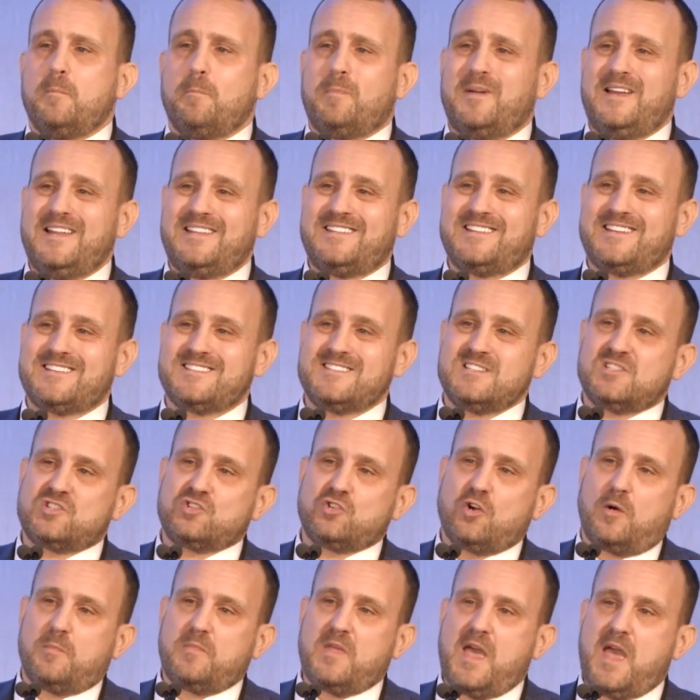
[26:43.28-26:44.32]
But it doesn't
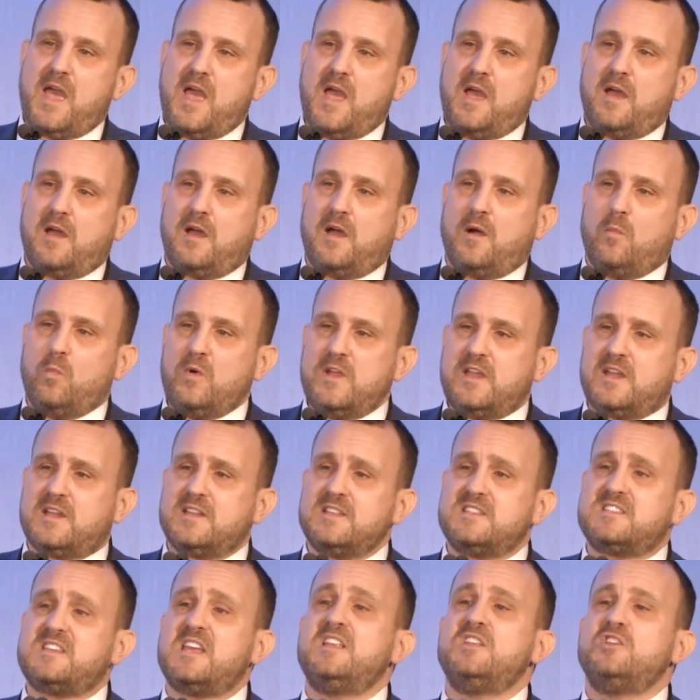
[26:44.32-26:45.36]
stop there, and we
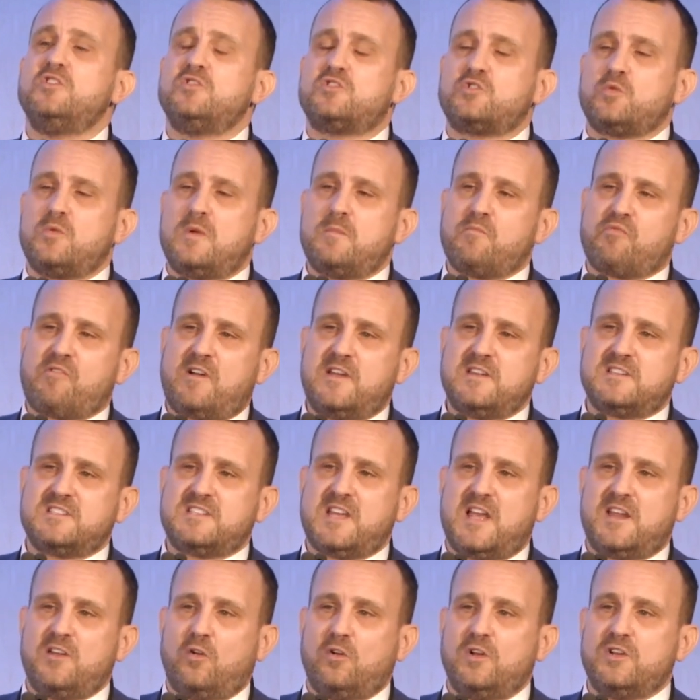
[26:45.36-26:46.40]
continue to embrace
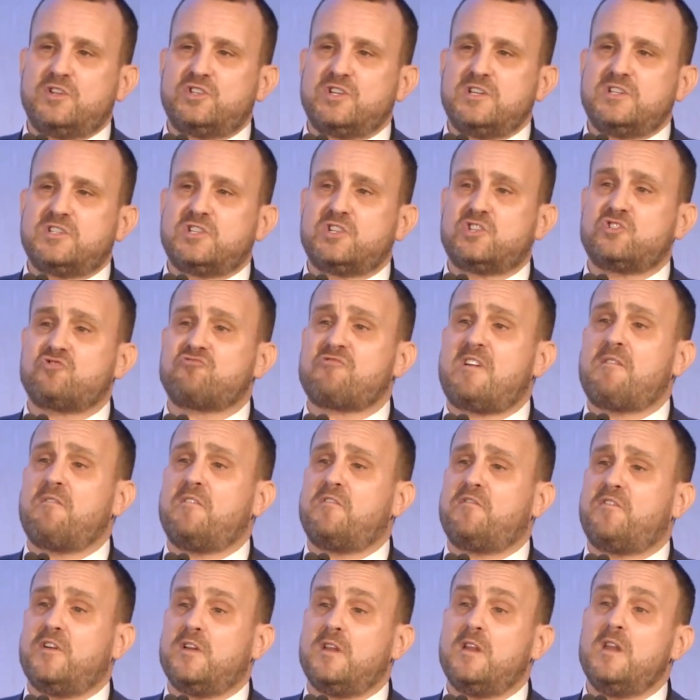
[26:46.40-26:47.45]
technology to
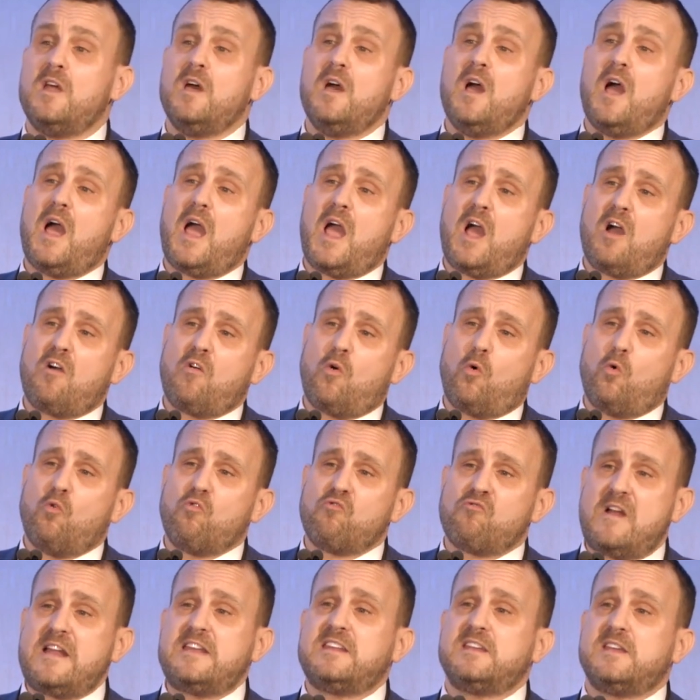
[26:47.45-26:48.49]
strengthen our
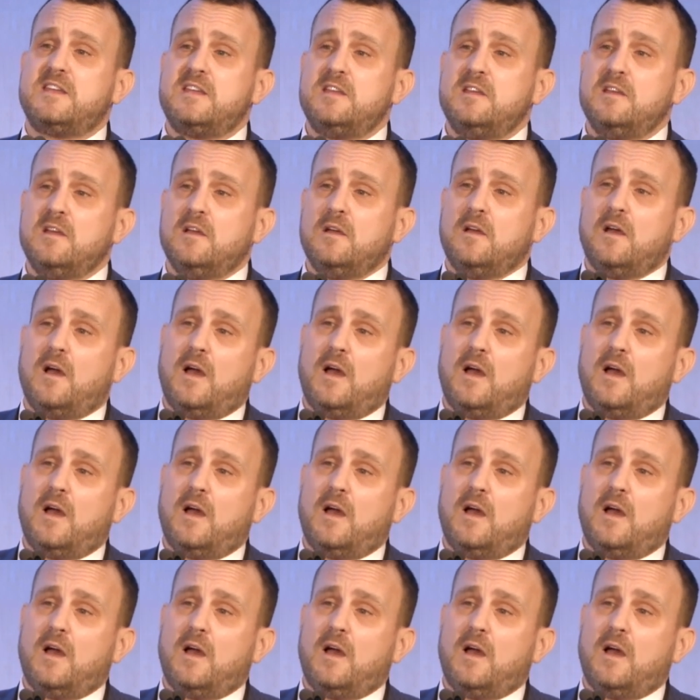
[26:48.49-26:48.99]
already